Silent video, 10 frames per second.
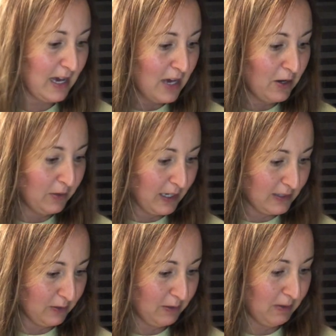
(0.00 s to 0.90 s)
Okay,
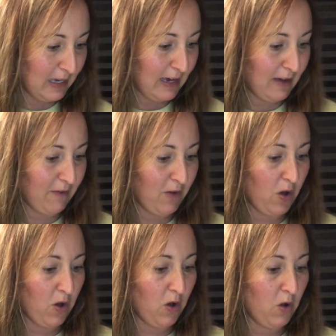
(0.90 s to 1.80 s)
so then we have
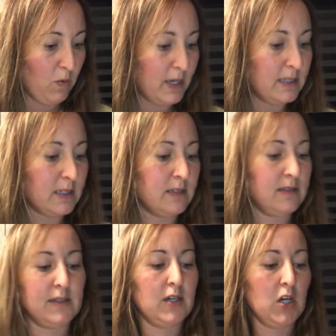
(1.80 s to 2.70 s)
always
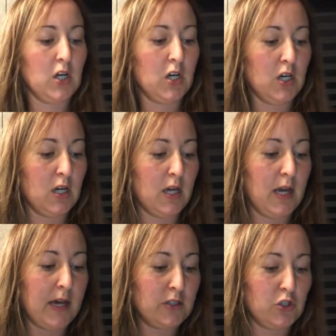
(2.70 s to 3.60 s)
consider
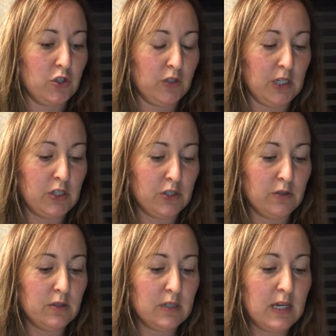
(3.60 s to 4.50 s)
external
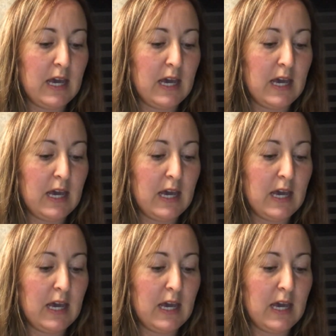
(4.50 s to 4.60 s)
issues,